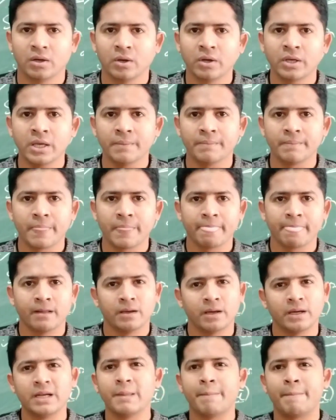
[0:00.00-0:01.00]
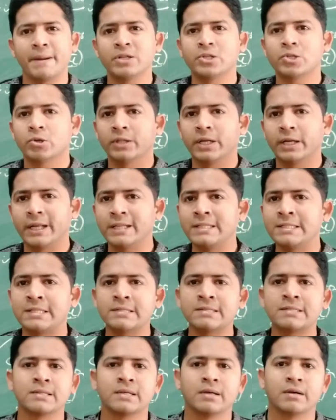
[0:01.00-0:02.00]
Okay, it depends on the
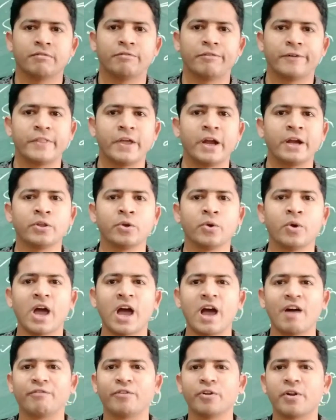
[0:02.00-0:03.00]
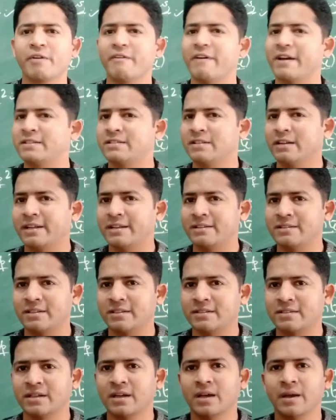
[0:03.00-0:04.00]
tenses. For that, you have to revise the
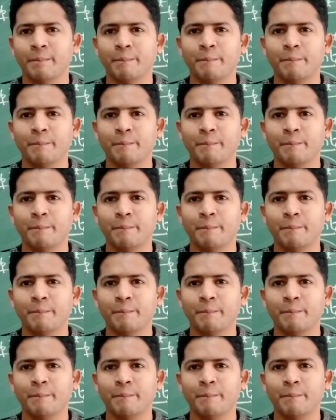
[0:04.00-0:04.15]
tenses.